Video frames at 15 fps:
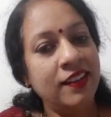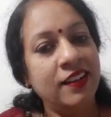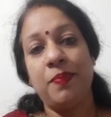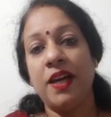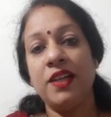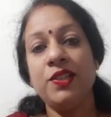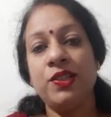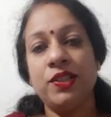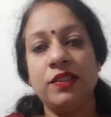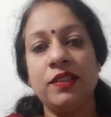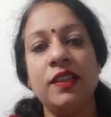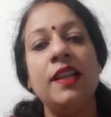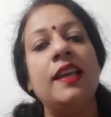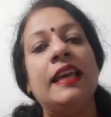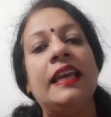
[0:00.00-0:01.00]

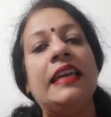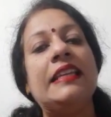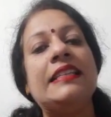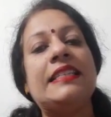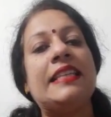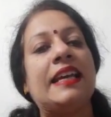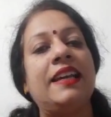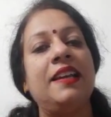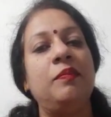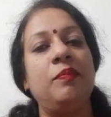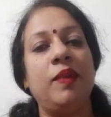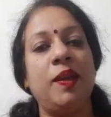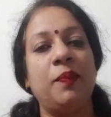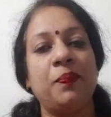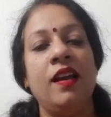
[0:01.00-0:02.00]
passion inside
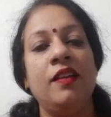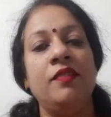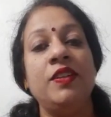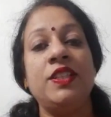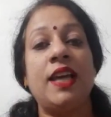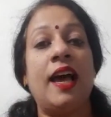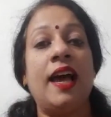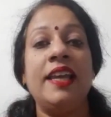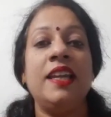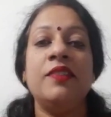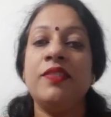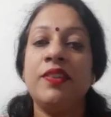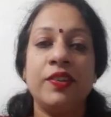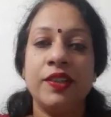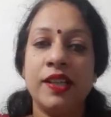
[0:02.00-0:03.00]
me, which I
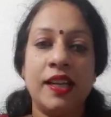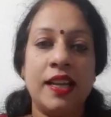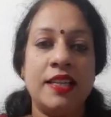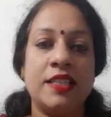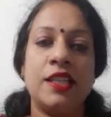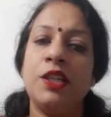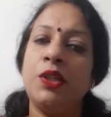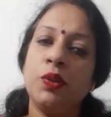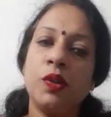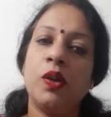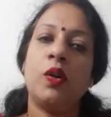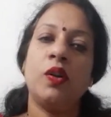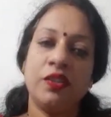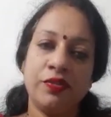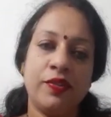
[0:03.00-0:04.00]
never realized. It took a
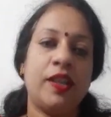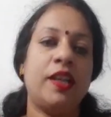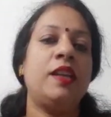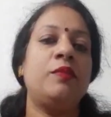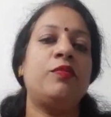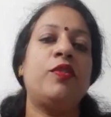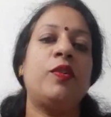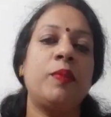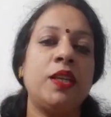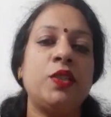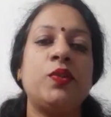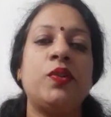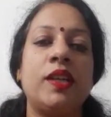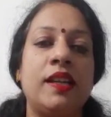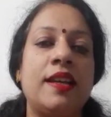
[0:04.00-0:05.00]
lot of time for me
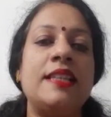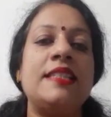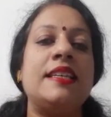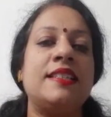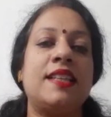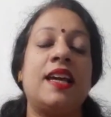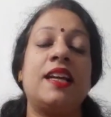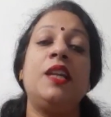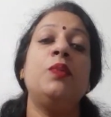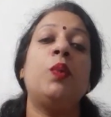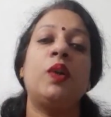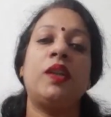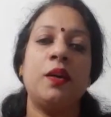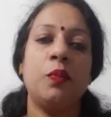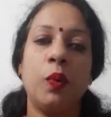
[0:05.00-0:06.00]
to realize exactly
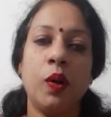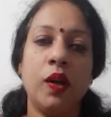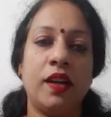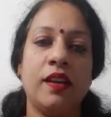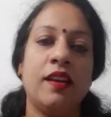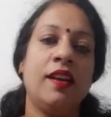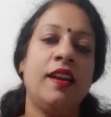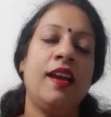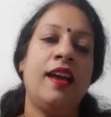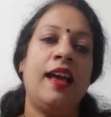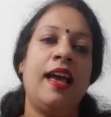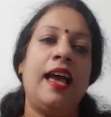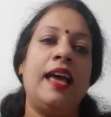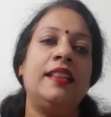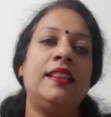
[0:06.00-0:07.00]
what I want.
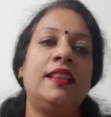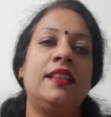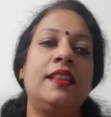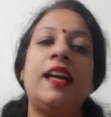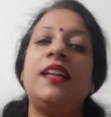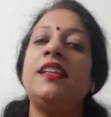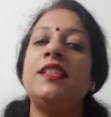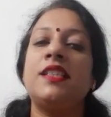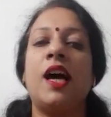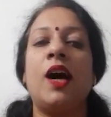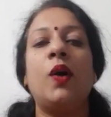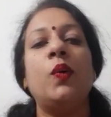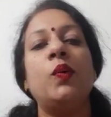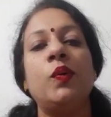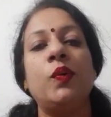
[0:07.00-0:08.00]
And that is
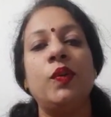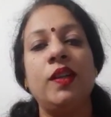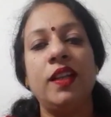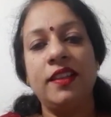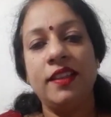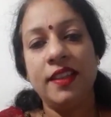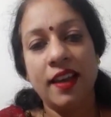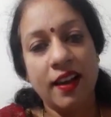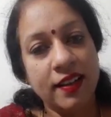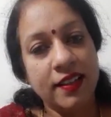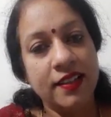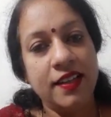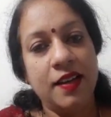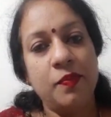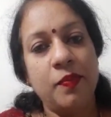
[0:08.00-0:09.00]
how
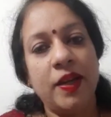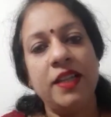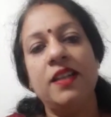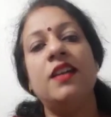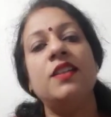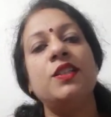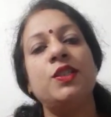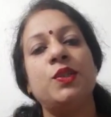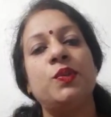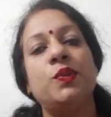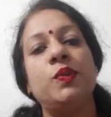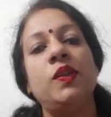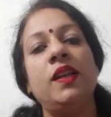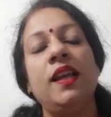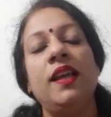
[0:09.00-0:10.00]
Nityangana, my dance
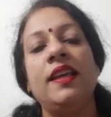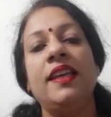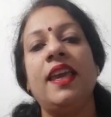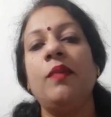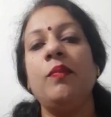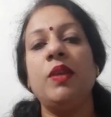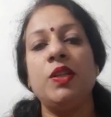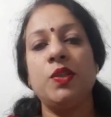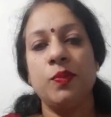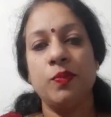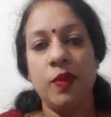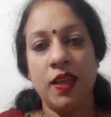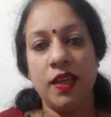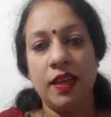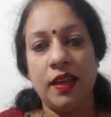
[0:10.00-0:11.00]
school, came into
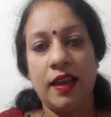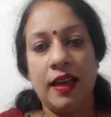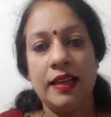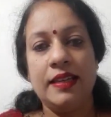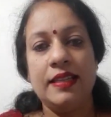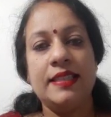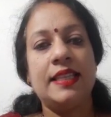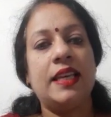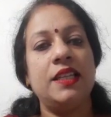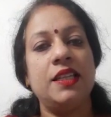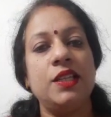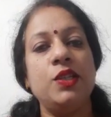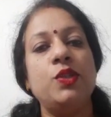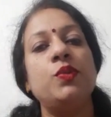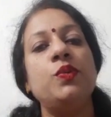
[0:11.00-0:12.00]
being. I
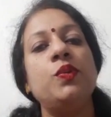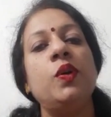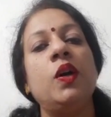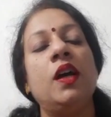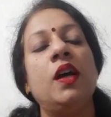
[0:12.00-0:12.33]
decided to